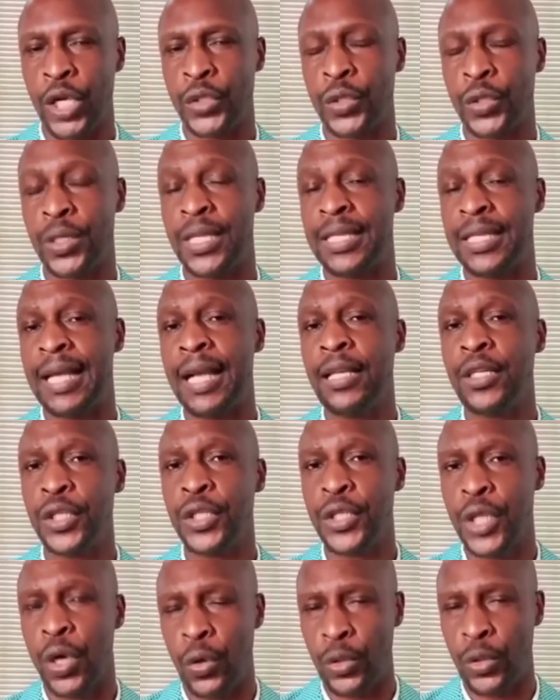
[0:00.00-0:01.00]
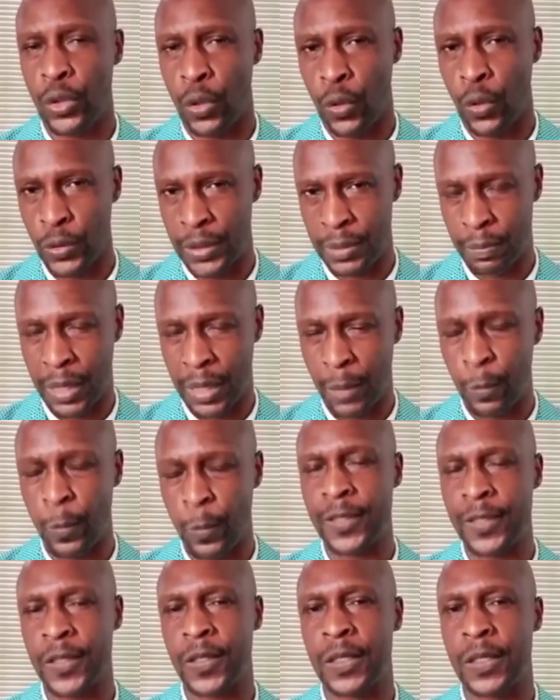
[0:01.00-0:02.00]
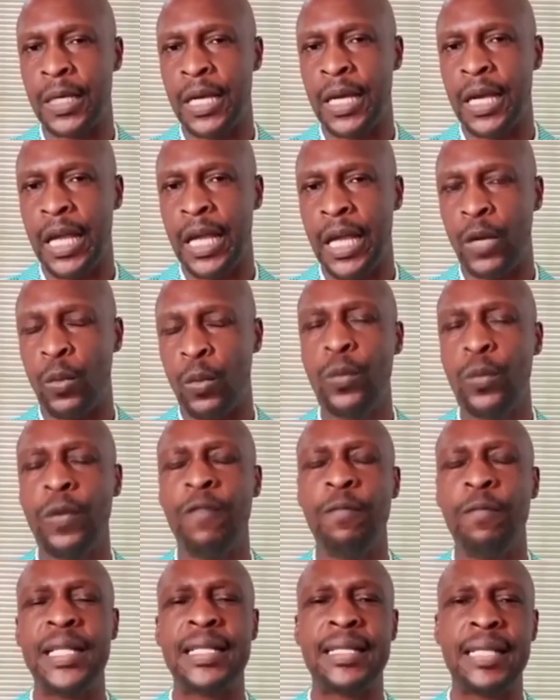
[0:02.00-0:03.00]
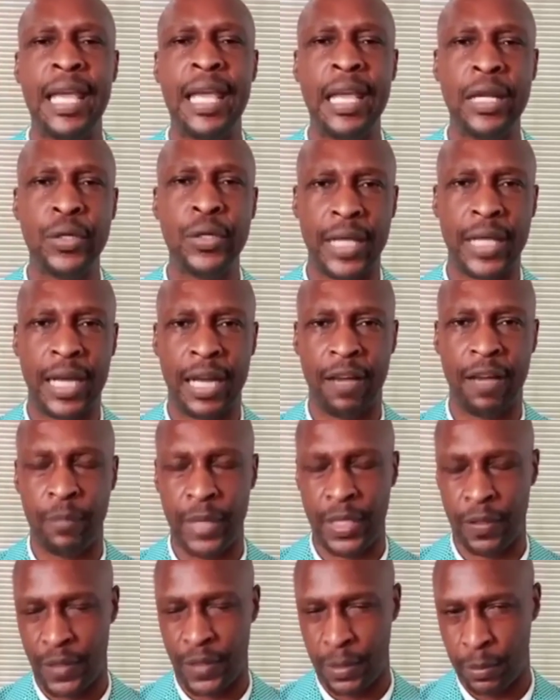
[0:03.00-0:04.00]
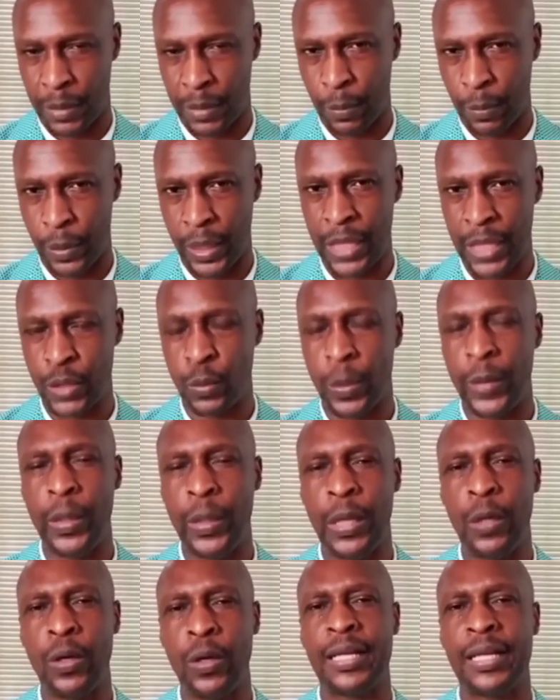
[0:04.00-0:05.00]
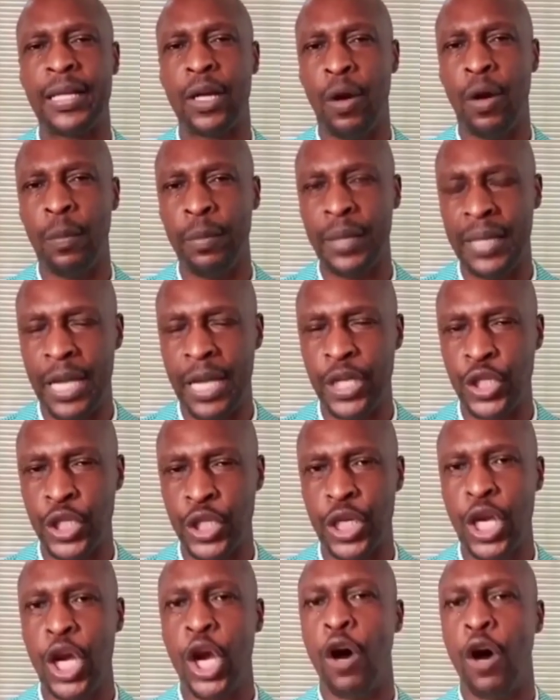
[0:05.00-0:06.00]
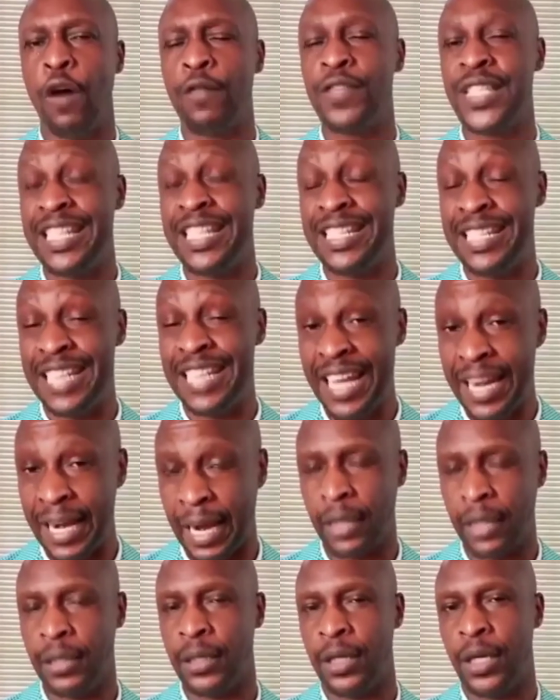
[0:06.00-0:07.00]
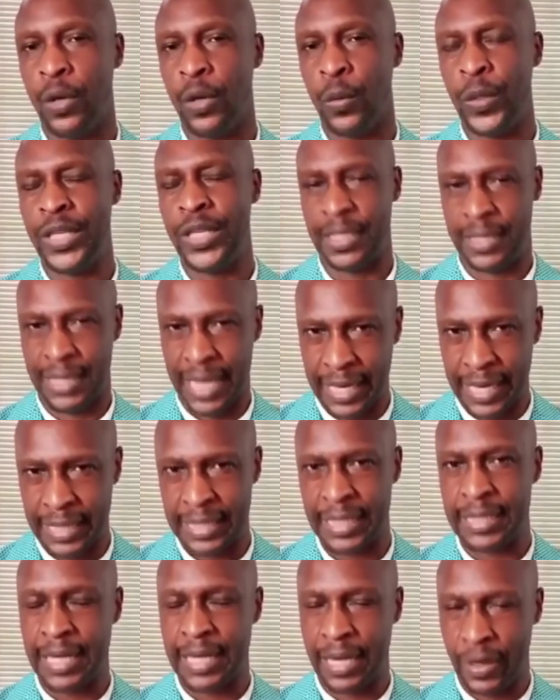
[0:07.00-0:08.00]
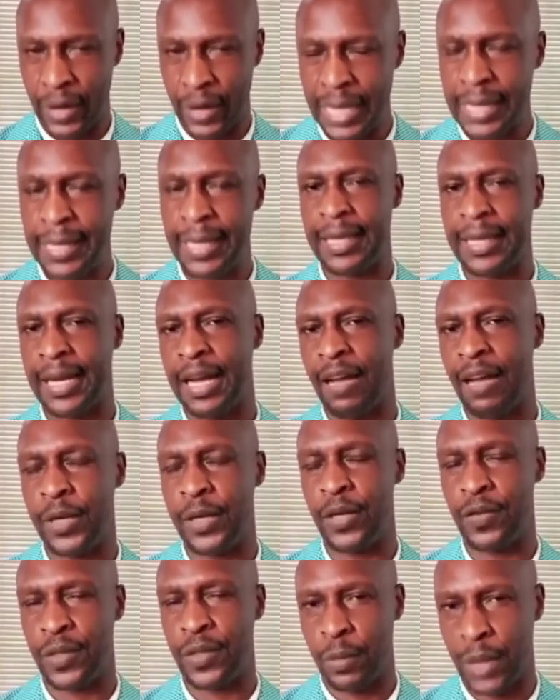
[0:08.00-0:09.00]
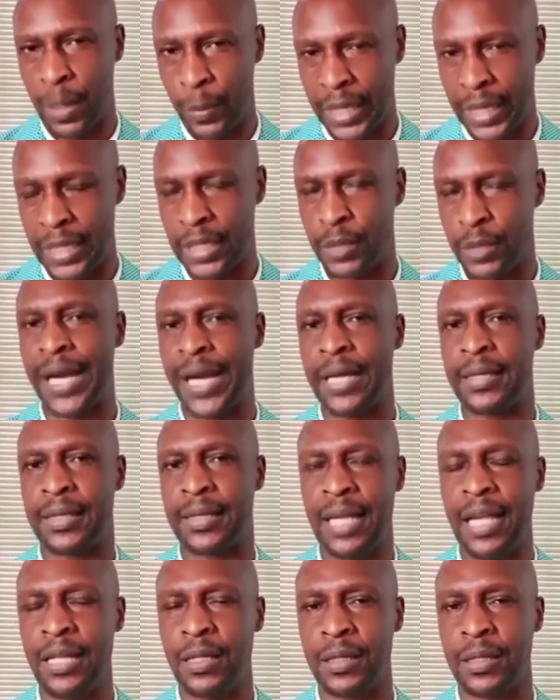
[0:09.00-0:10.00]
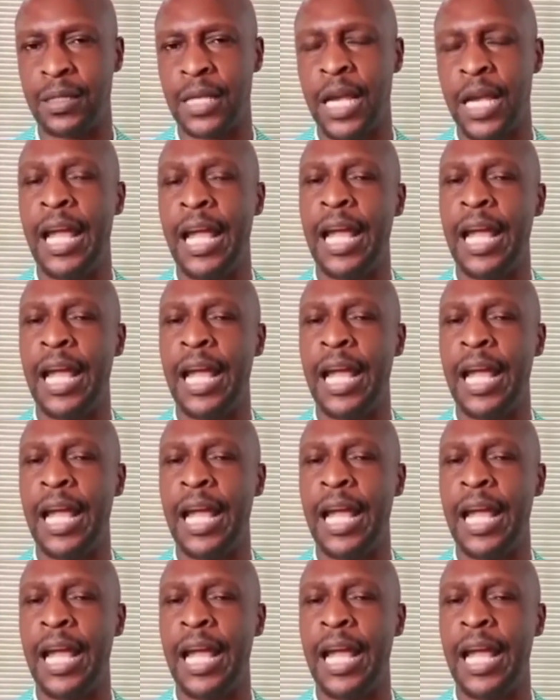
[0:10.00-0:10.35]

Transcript: So the sanctions are on all Zimbabweans. And what we've been saying to the government of Zimbabwe is when we look at a combination of Zidera, which is targeted directly at the government of Zimbabwe and its parastatals,